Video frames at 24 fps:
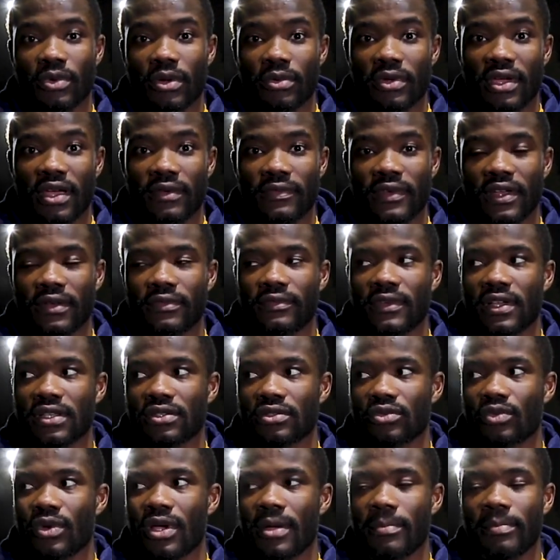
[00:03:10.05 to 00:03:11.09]
where we have had
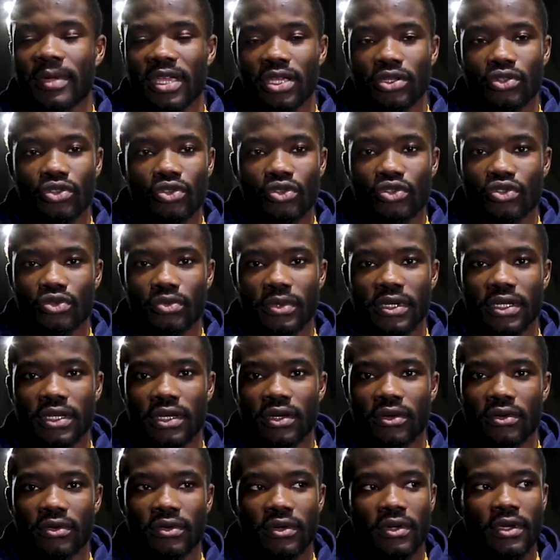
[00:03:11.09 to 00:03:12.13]
fans. We're a bit used to it
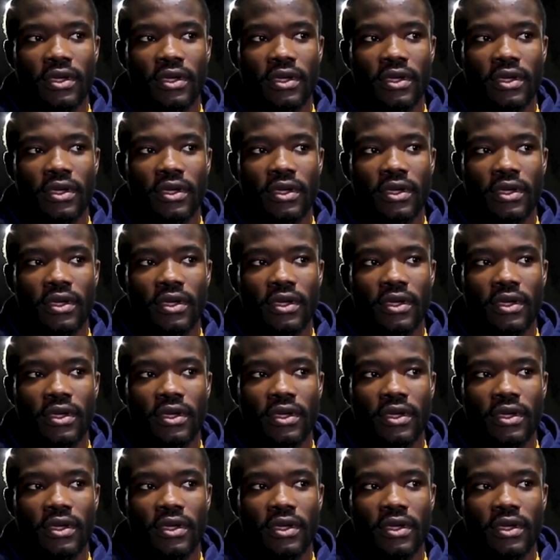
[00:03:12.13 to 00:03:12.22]
now.